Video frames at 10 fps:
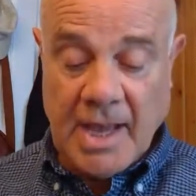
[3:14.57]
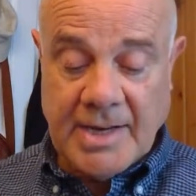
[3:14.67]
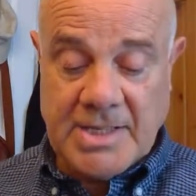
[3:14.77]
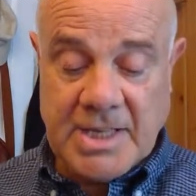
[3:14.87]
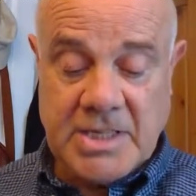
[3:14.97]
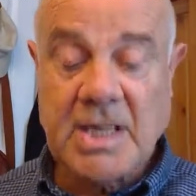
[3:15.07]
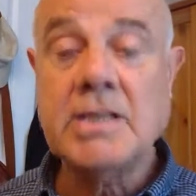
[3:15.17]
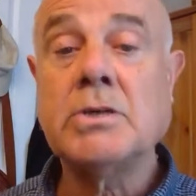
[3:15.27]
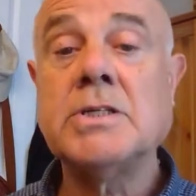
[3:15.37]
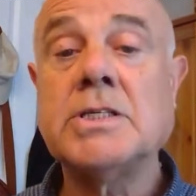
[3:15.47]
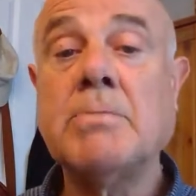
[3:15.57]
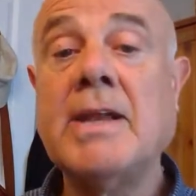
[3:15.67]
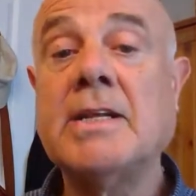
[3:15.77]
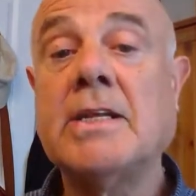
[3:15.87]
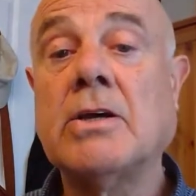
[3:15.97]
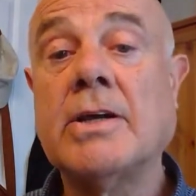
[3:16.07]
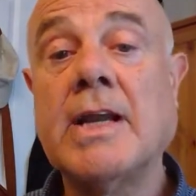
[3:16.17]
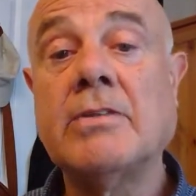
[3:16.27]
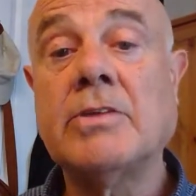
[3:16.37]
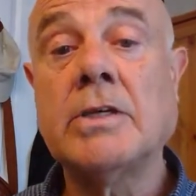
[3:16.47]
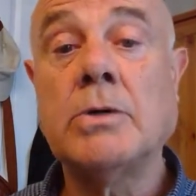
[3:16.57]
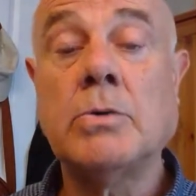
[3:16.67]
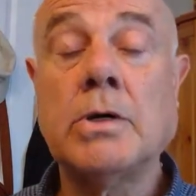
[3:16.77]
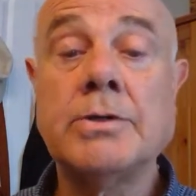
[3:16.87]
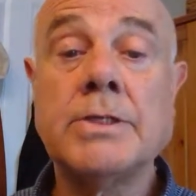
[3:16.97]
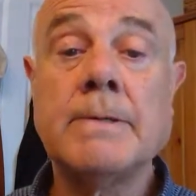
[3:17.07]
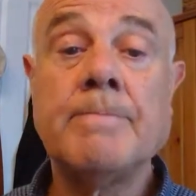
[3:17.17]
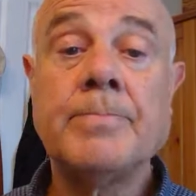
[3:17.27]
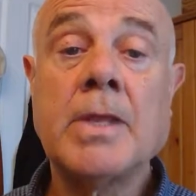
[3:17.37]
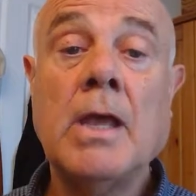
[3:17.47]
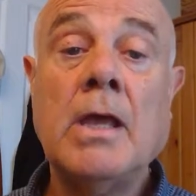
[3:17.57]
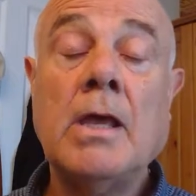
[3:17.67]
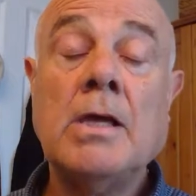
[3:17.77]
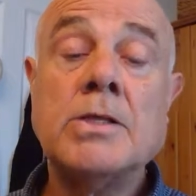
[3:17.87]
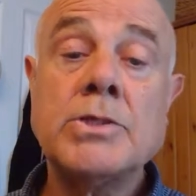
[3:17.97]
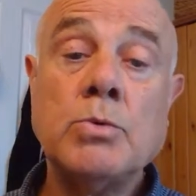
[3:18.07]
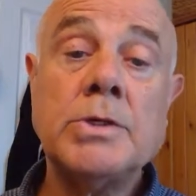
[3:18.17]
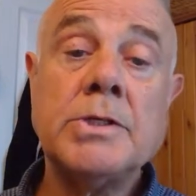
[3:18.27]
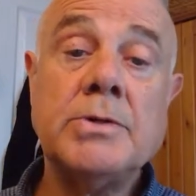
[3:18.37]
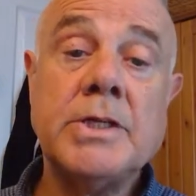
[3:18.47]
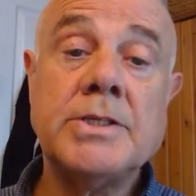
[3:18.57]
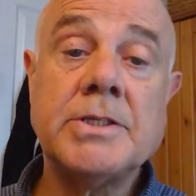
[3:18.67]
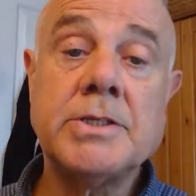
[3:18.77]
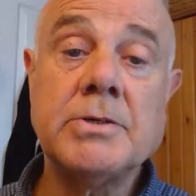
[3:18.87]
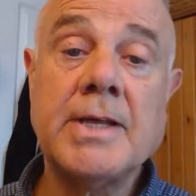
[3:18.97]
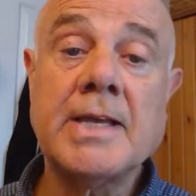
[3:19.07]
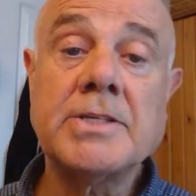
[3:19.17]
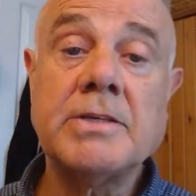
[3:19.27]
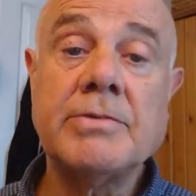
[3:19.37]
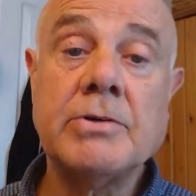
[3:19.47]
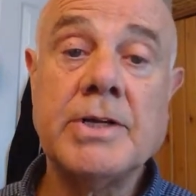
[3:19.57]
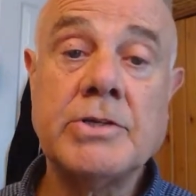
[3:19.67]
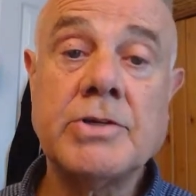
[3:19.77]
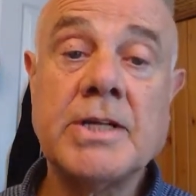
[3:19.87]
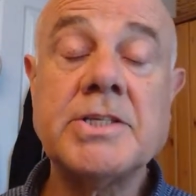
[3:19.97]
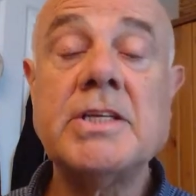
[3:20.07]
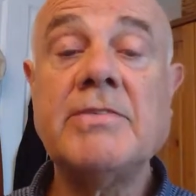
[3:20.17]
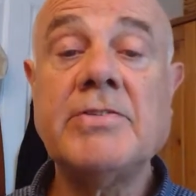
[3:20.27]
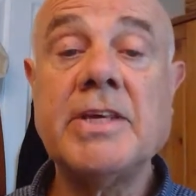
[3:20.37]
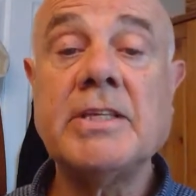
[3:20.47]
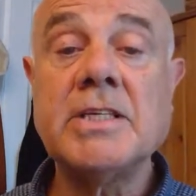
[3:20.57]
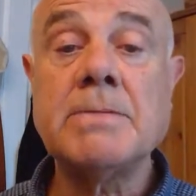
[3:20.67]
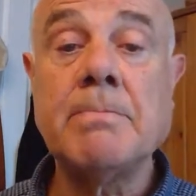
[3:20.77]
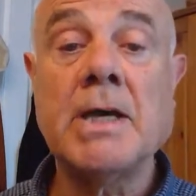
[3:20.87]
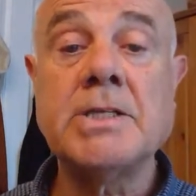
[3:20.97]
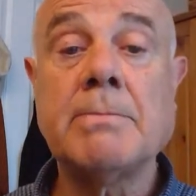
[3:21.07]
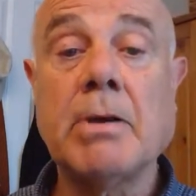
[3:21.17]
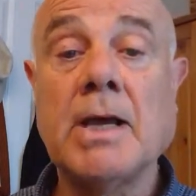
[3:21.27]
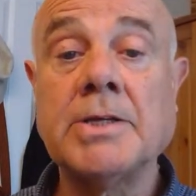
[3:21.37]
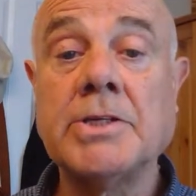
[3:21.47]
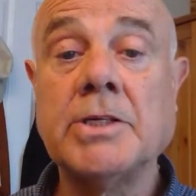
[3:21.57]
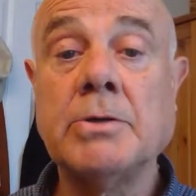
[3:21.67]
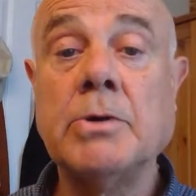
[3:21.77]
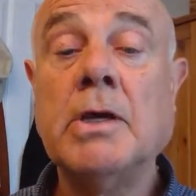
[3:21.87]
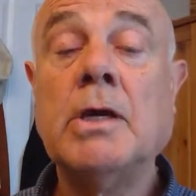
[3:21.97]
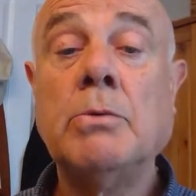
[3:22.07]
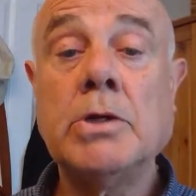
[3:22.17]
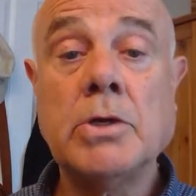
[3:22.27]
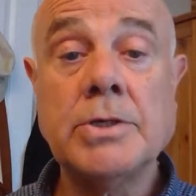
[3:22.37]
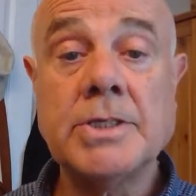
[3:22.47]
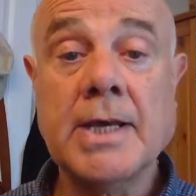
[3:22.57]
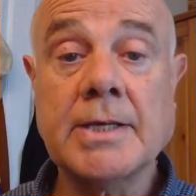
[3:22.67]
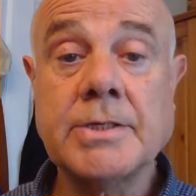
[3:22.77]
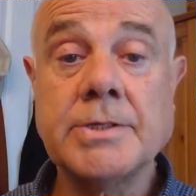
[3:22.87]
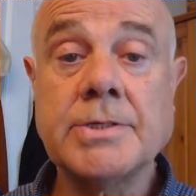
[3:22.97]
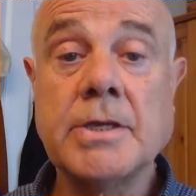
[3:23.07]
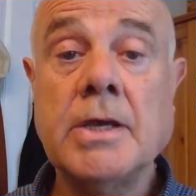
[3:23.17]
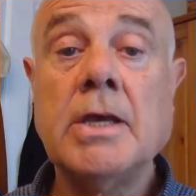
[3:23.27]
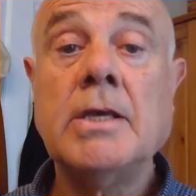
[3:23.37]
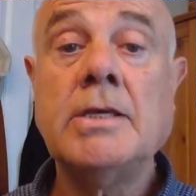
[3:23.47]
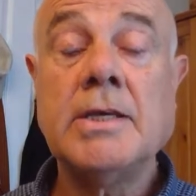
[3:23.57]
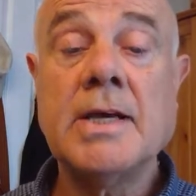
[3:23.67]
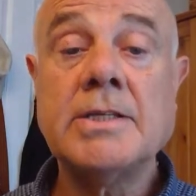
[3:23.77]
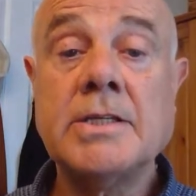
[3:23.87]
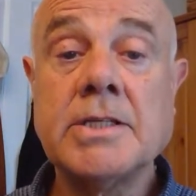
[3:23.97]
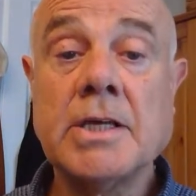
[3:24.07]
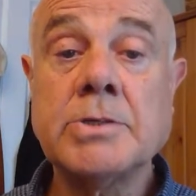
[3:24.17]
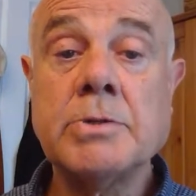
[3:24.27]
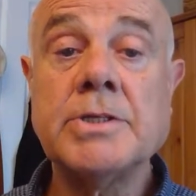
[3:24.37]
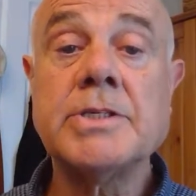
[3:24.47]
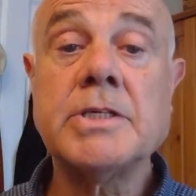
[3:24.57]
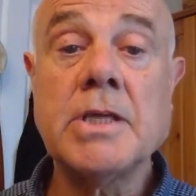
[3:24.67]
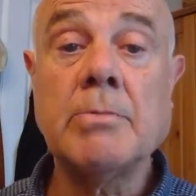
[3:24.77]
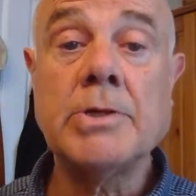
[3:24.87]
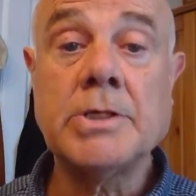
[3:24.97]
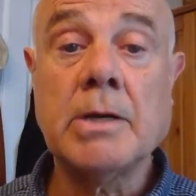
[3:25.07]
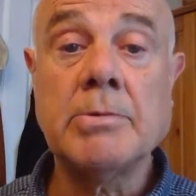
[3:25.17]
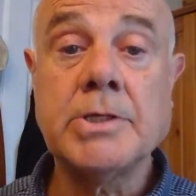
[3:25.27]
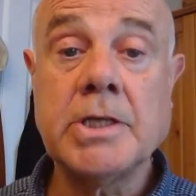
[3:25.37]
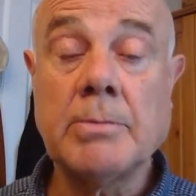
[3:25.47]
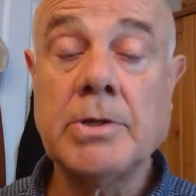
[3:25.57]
And as I say, you can spend it on anything you want. So what do you need to do next if you're interested? If you think this might apply to you, well, contact us. You get in touch with us at www.ammu.uk.